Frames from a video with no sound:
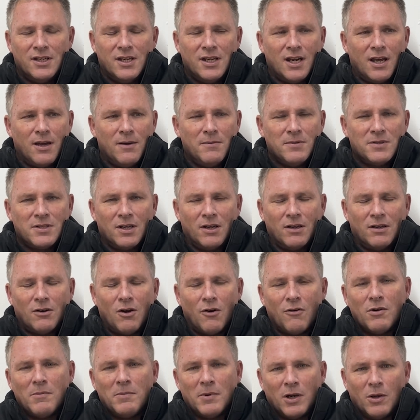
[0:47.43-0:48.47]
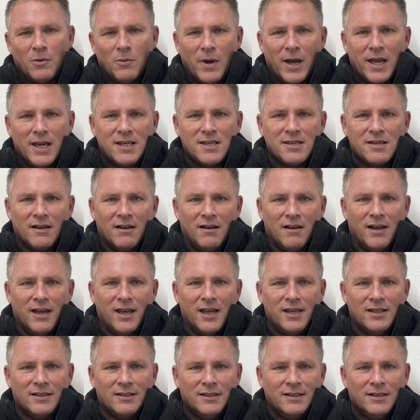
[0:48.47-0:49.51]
You know, it was a horrible away tie.